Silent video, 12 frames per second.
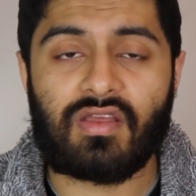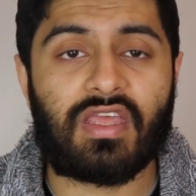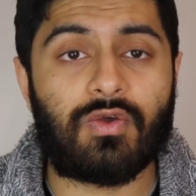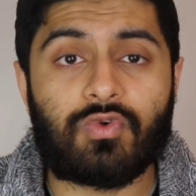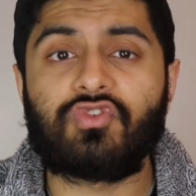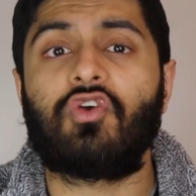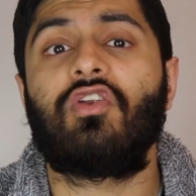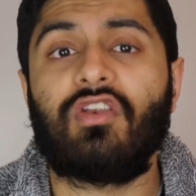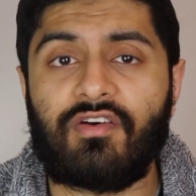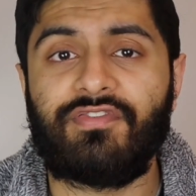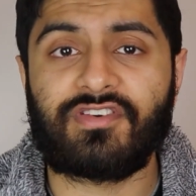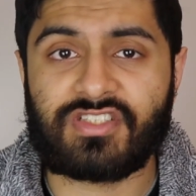it was good
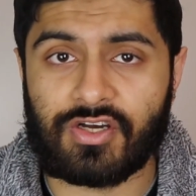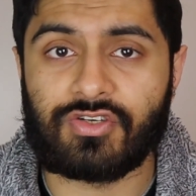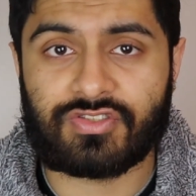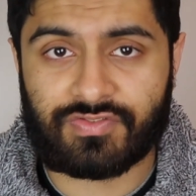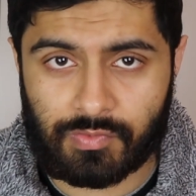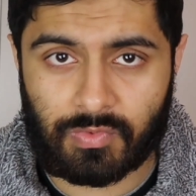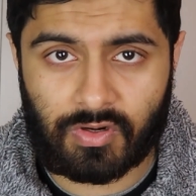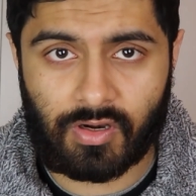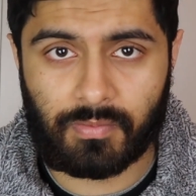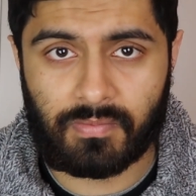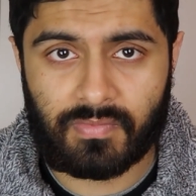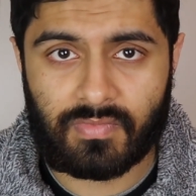enough for Chelsea Football
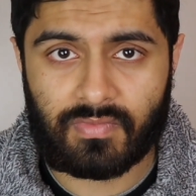Club.